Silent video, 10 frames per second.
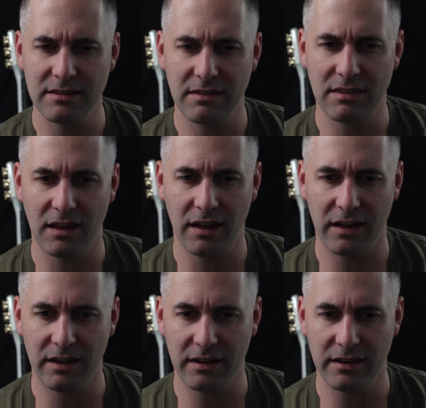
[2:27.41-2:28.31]

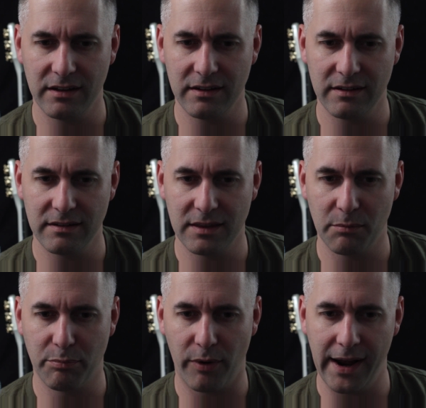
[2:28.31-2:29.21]
the
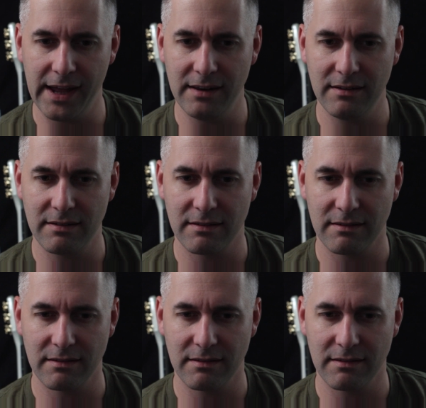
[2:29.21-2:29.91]
brand